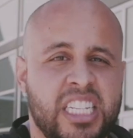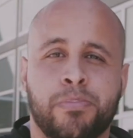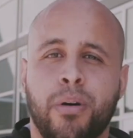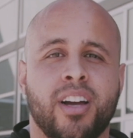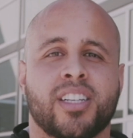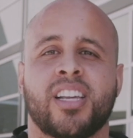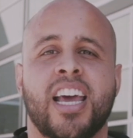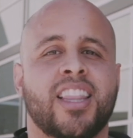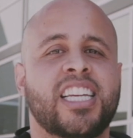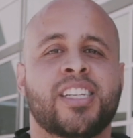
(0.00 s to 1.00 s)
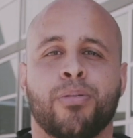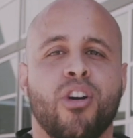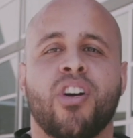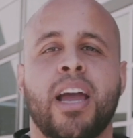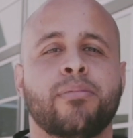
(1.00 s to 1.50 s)
books, these
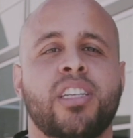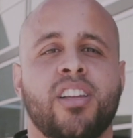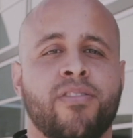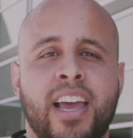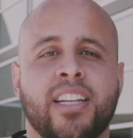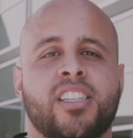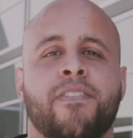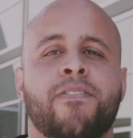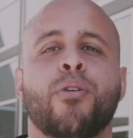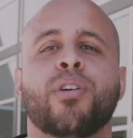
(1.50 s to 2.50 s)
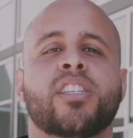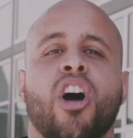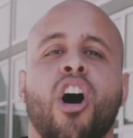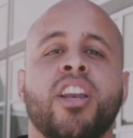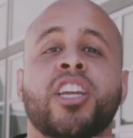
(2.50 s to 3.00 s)
programs, these events that focus
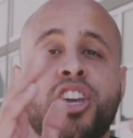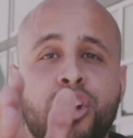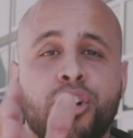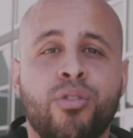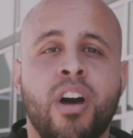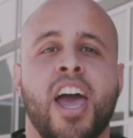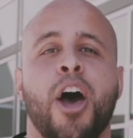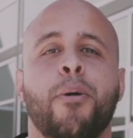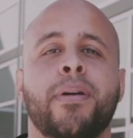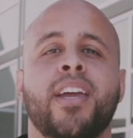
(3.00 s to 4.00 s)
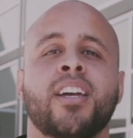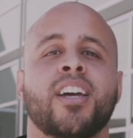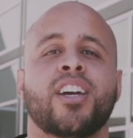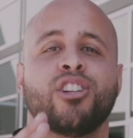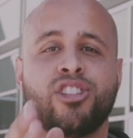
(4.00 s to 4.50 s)
on you helping
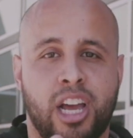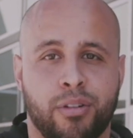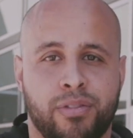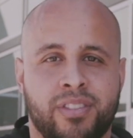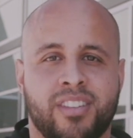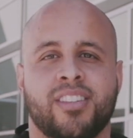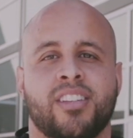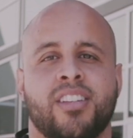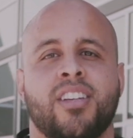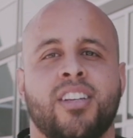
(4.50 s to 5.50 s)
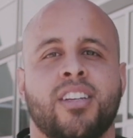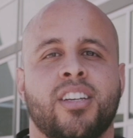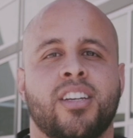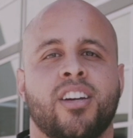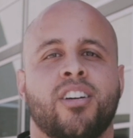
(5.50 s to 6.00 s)
yourself.
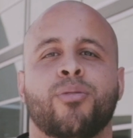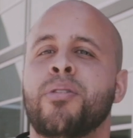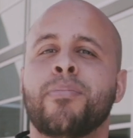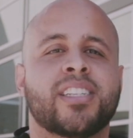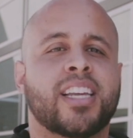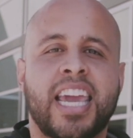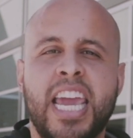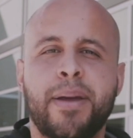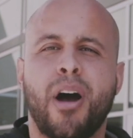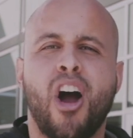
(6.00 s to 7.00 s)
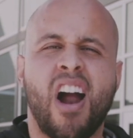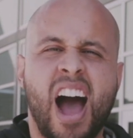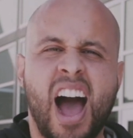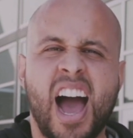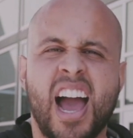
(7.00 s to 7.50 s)
We must keep our
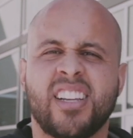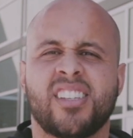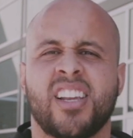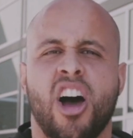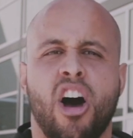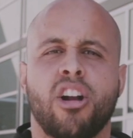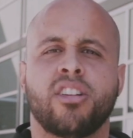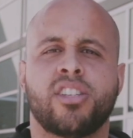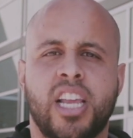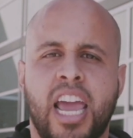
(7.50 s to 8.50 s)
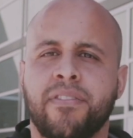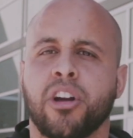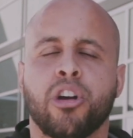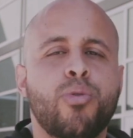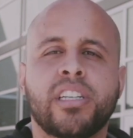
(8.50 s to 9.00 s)
eyes on our Savior,
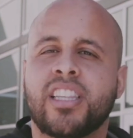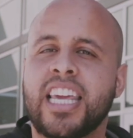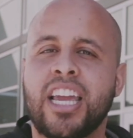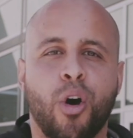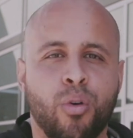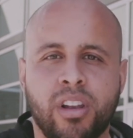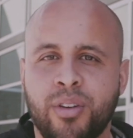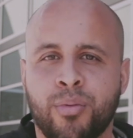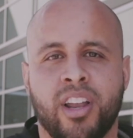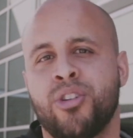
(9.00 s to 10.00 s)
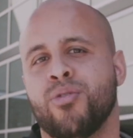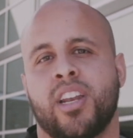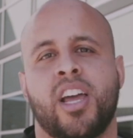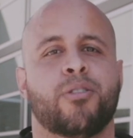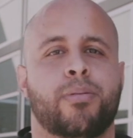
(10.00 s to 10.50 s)
who is the only one who can
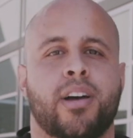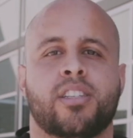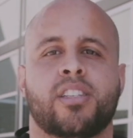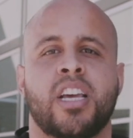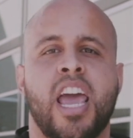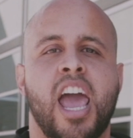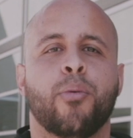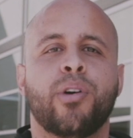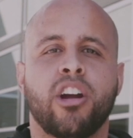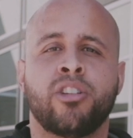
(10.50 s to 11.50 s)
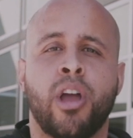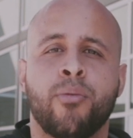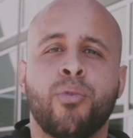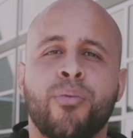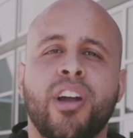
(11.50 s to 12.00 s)
help us. And
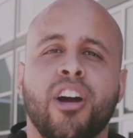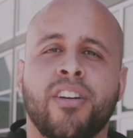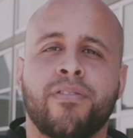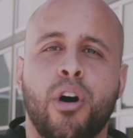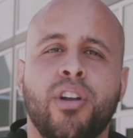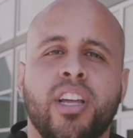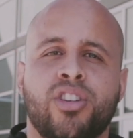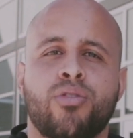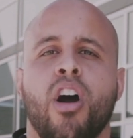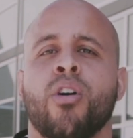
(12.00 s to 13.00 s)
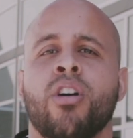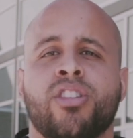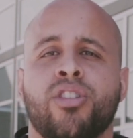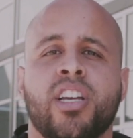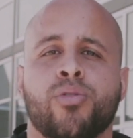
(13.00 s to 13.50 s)
when we are devoted to
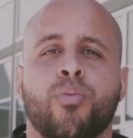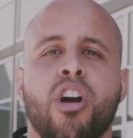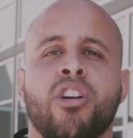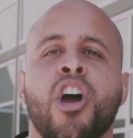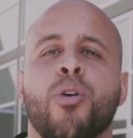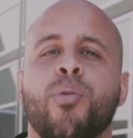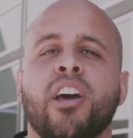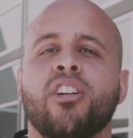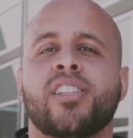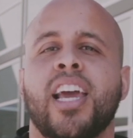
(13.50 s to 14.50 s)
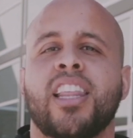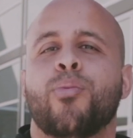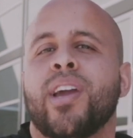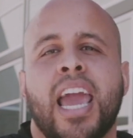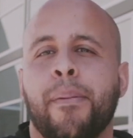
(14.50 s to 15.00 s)
his word, we understand that
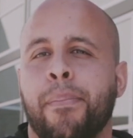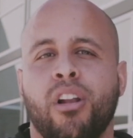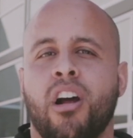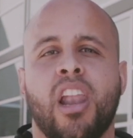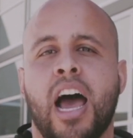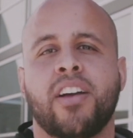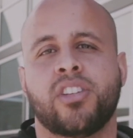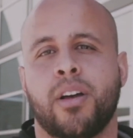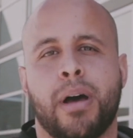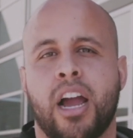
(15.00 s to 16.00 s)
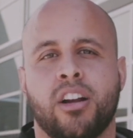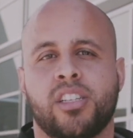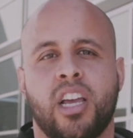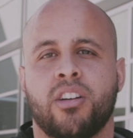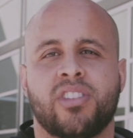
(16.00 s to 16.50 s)
we can't pull our lives up by
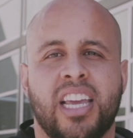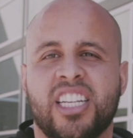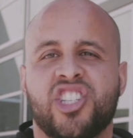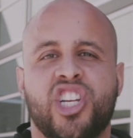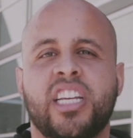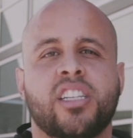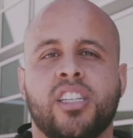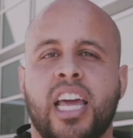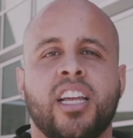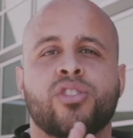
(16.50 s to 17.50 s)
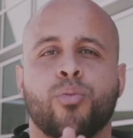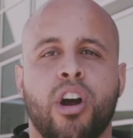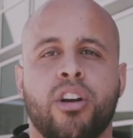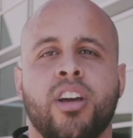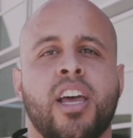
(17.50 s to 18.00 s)
ourselves. It is Jesus and his
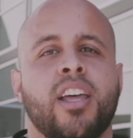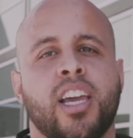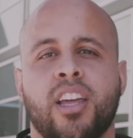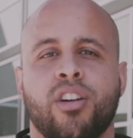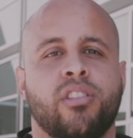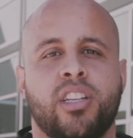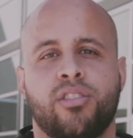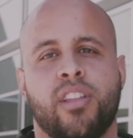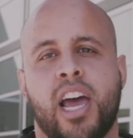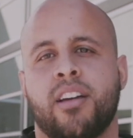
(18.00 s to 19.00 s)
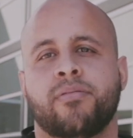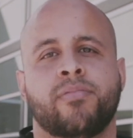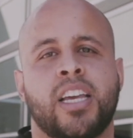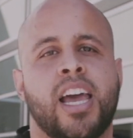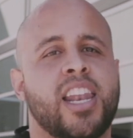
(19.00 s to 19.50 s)
word that can only do that.
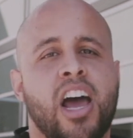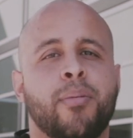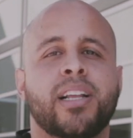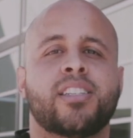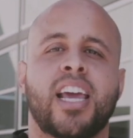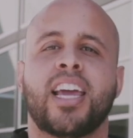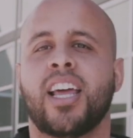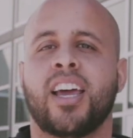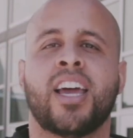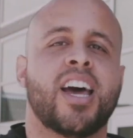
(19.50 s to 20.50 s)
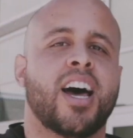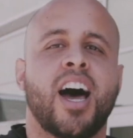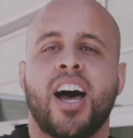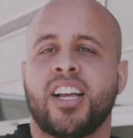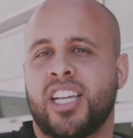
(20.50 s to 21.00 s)
Now, I'm not saying that
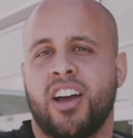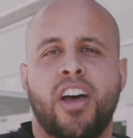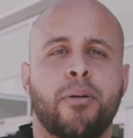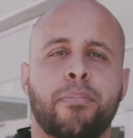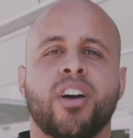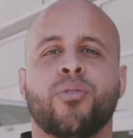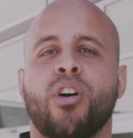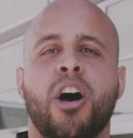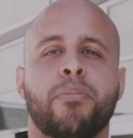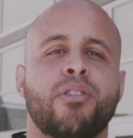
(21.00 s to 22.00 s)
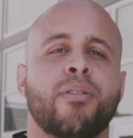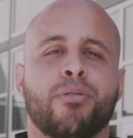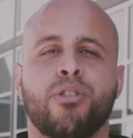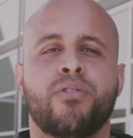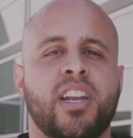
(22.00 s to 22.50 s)
a self-help book will help you
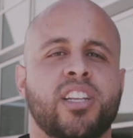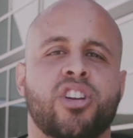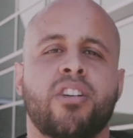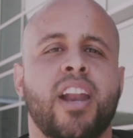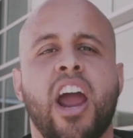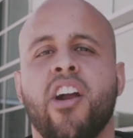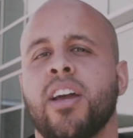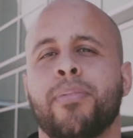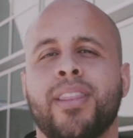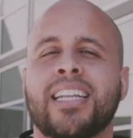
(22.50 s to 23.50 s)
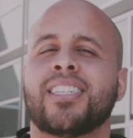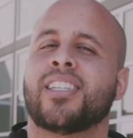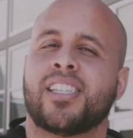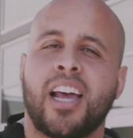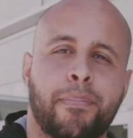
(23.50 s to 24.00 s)
improve in a certain area, but that's a
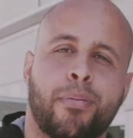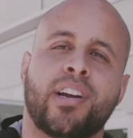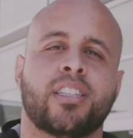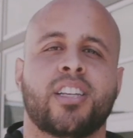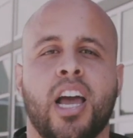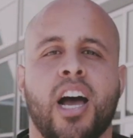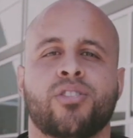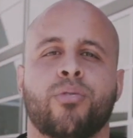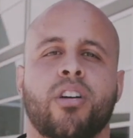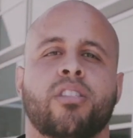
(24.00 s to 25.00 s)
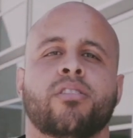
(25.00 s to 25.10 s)
sub-point to God's word.